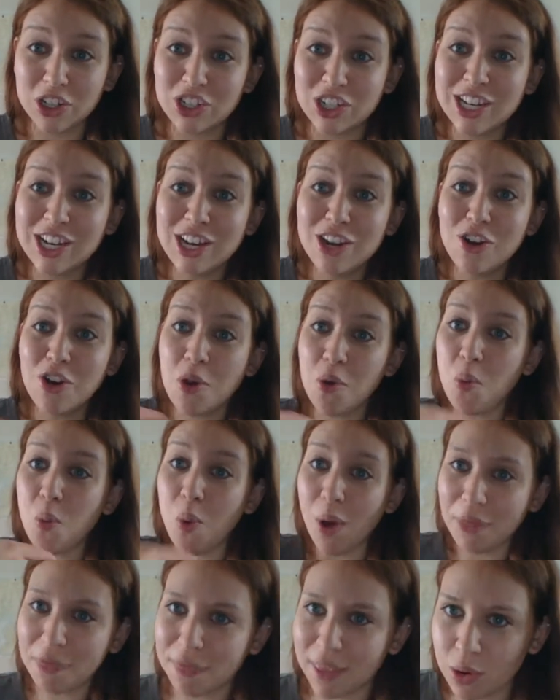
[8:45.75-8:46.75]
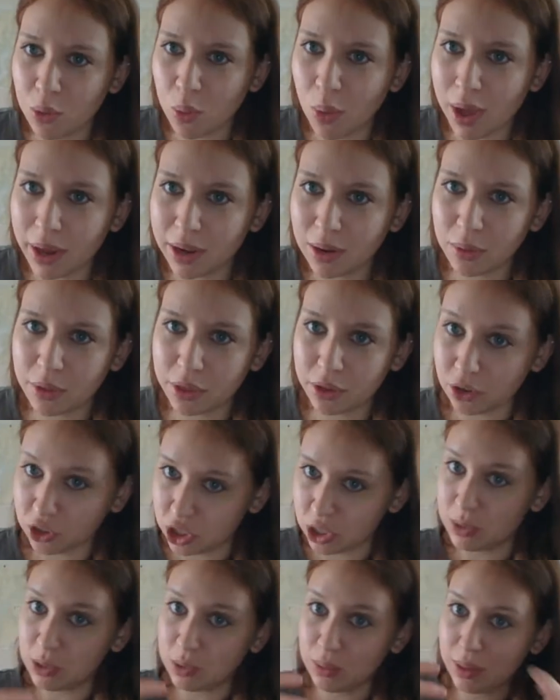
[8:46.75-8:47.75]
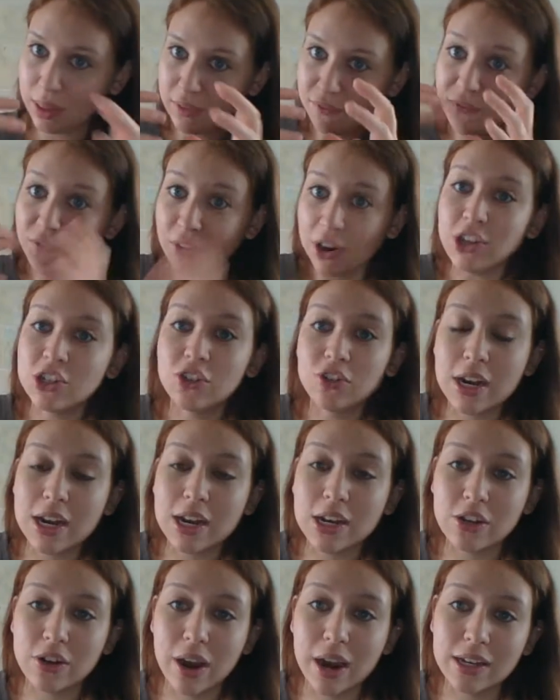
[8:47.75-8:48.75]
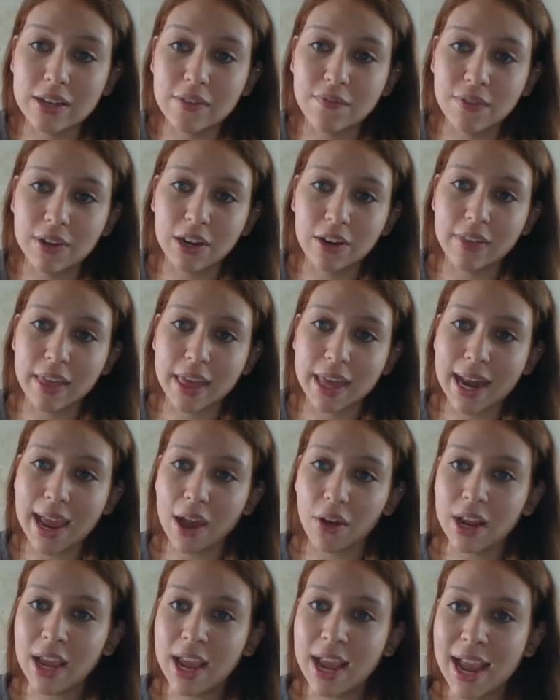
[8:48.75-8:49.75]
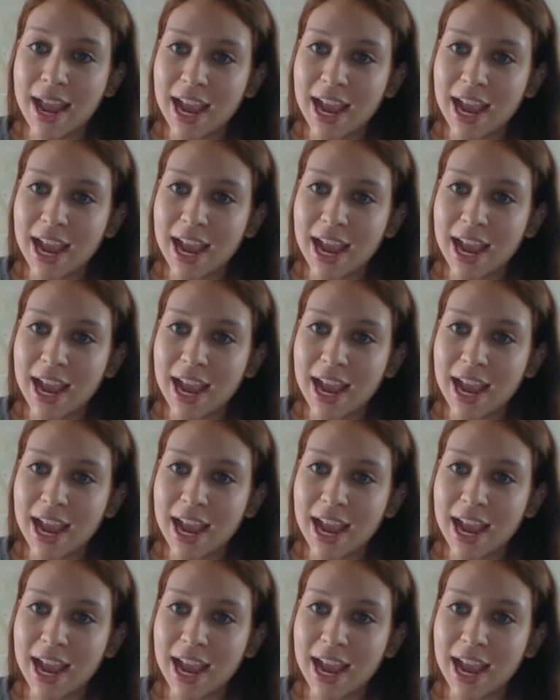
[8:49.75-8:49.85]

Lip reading: She didn't know what they wanted with her. She was really frustrated trying to figure that out.